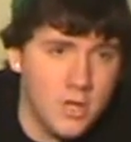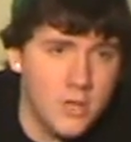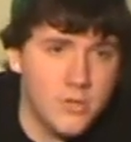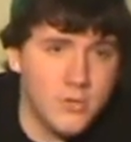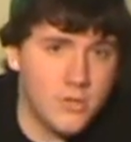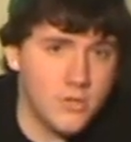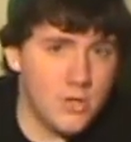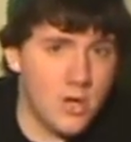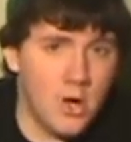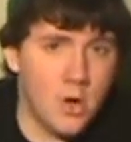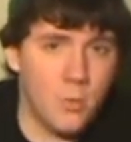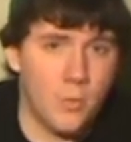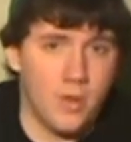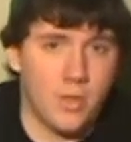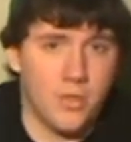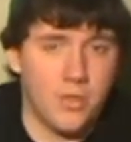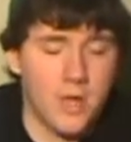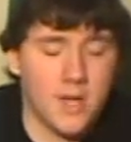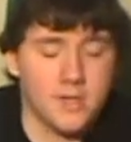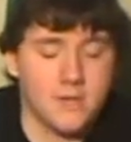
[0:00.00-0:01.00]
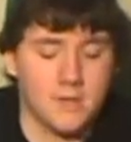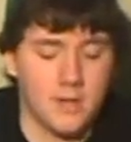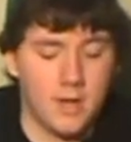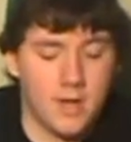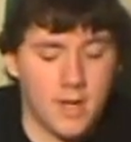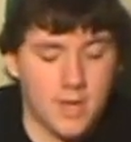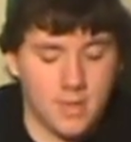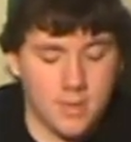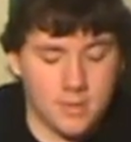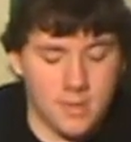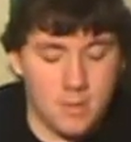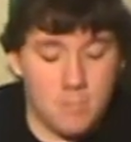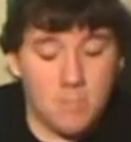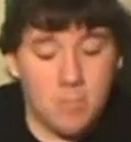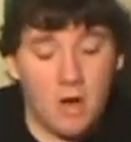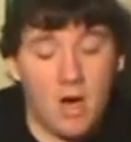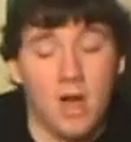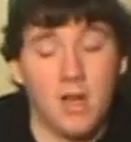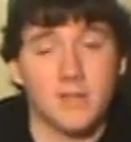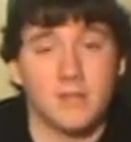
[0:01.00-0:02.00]
So with things like the
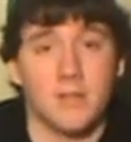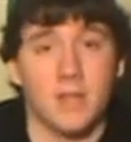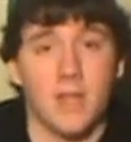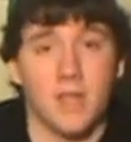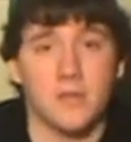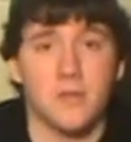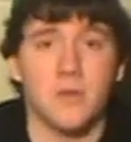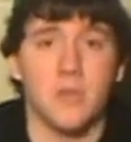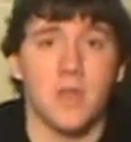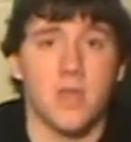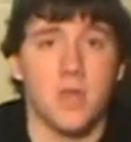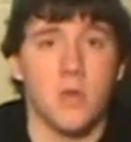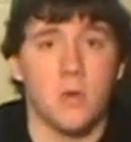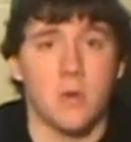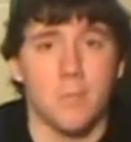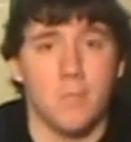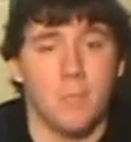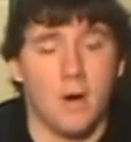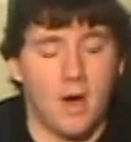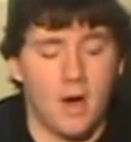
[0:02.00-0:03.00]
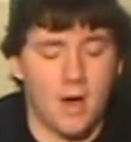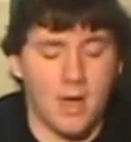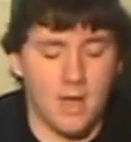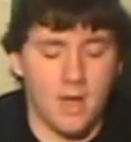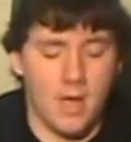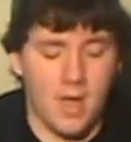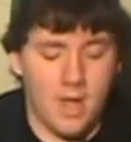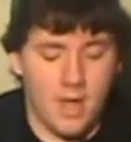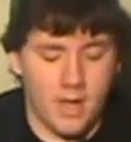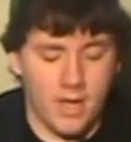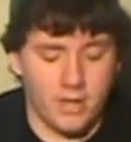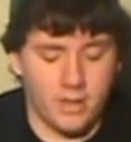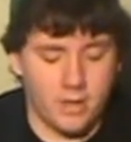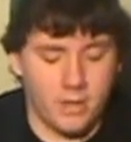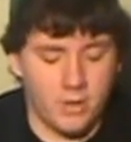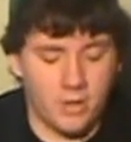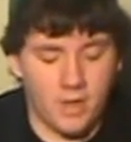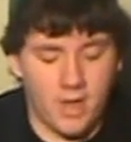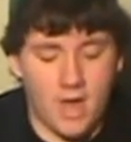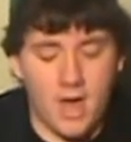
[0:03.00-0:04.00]
box laser that you can buy and
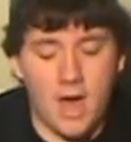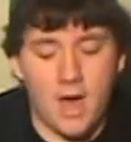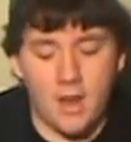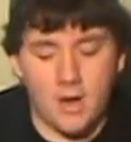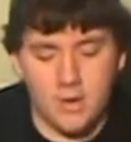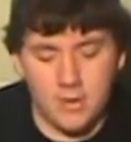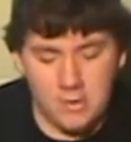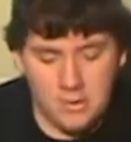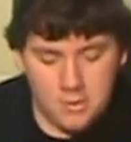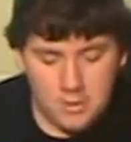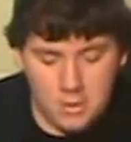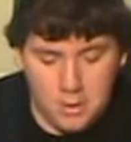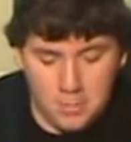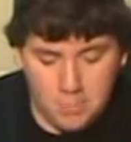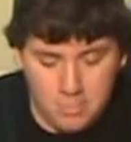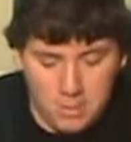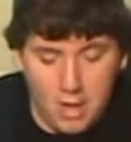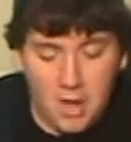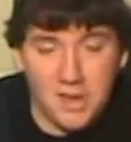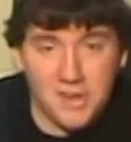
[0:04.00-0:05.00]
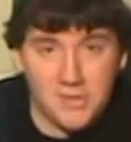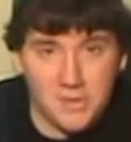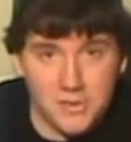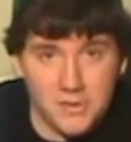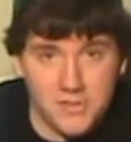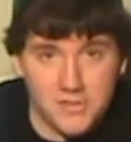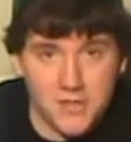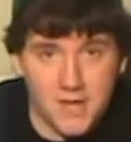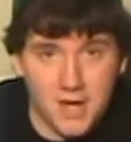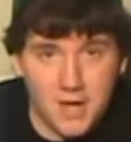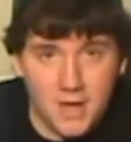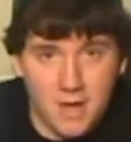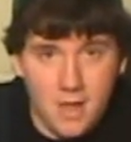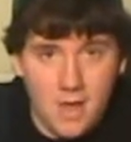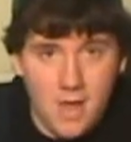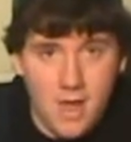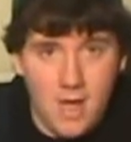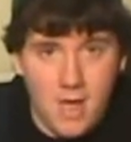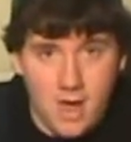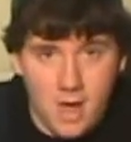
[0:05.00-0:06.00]
literally add a box on the side,
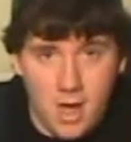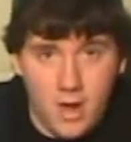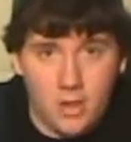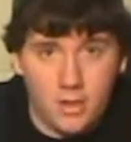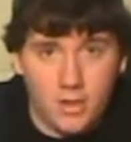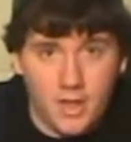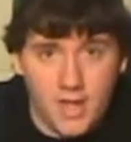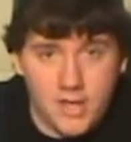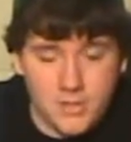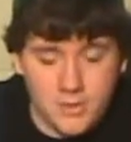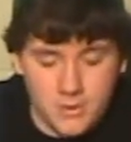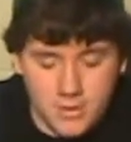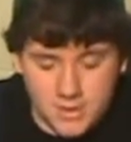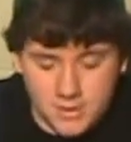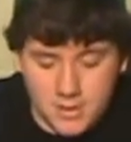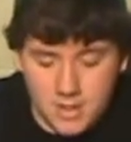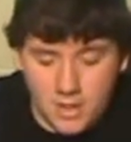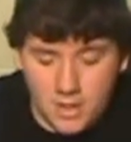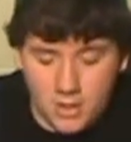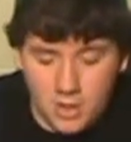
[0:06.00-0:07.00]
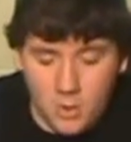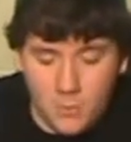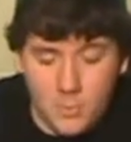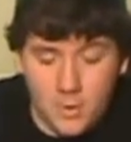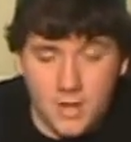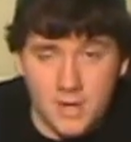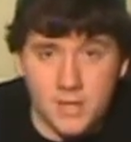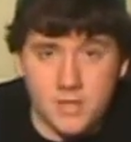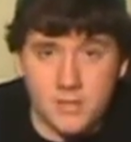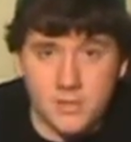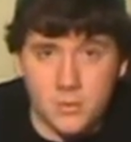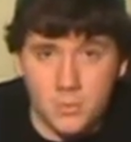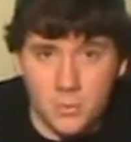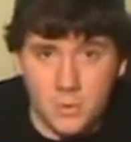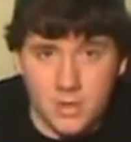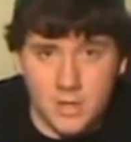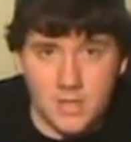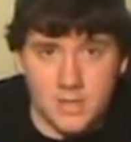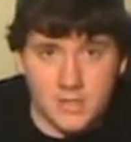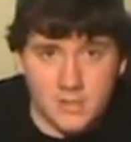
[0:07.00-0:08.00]
add a laser that's going to co-witness
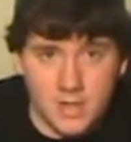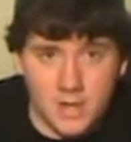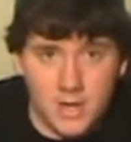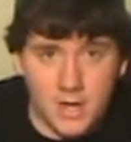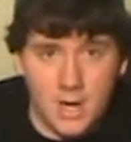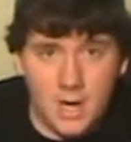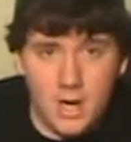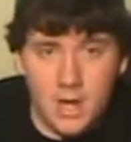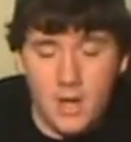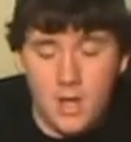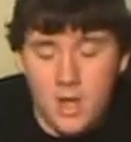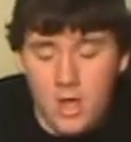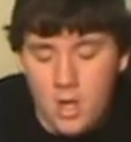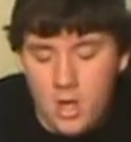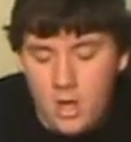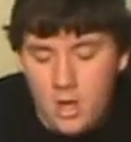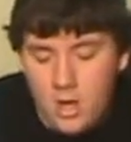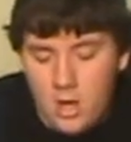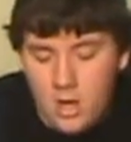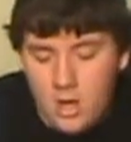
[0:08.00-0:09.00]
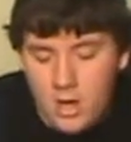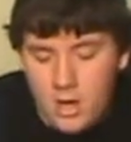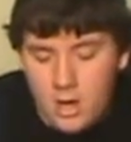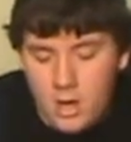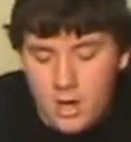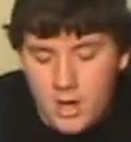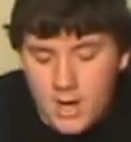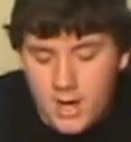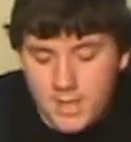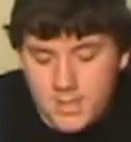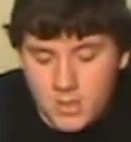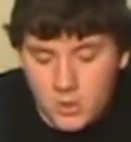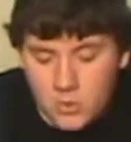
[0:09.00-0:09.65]
with this site, it's a